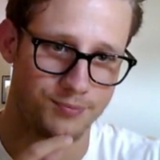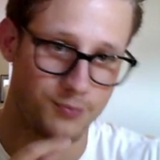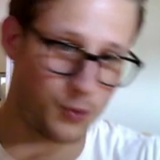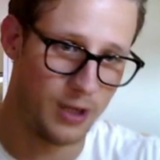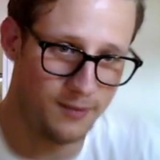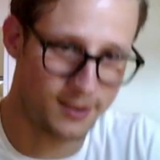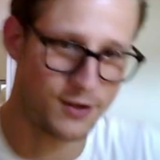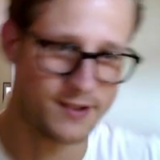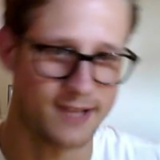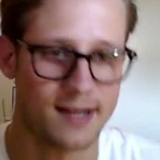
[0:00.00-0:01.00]
Well, you
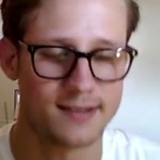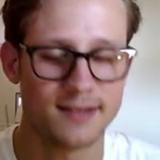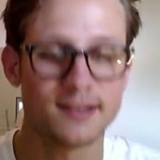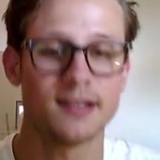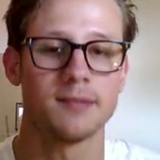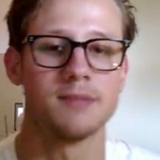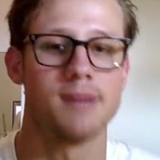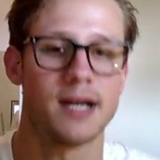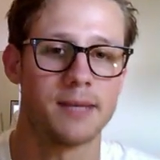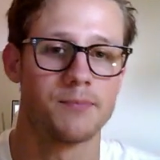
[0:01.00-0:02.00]
can see it's a little bit
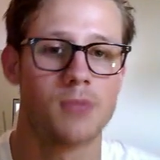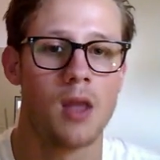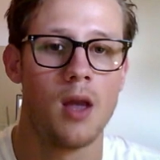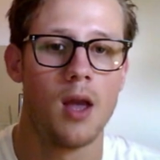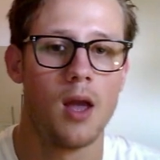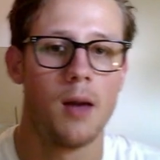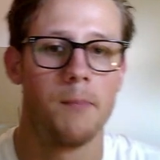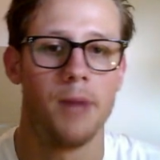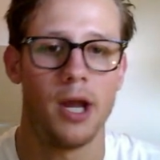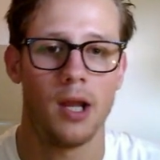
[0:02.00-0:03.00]
buggy.
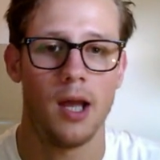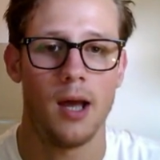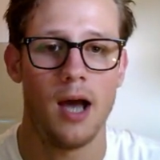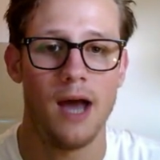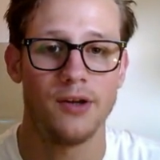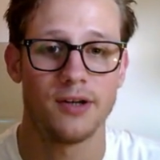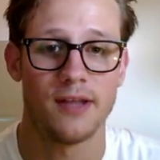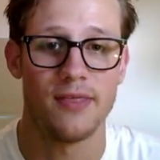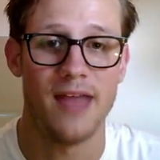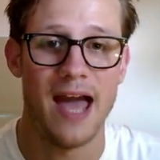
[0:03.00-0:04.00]
But other
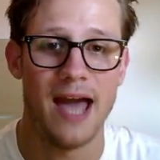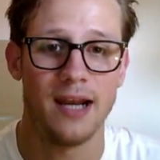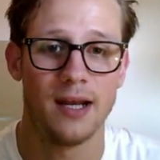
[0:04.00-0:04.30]
than that,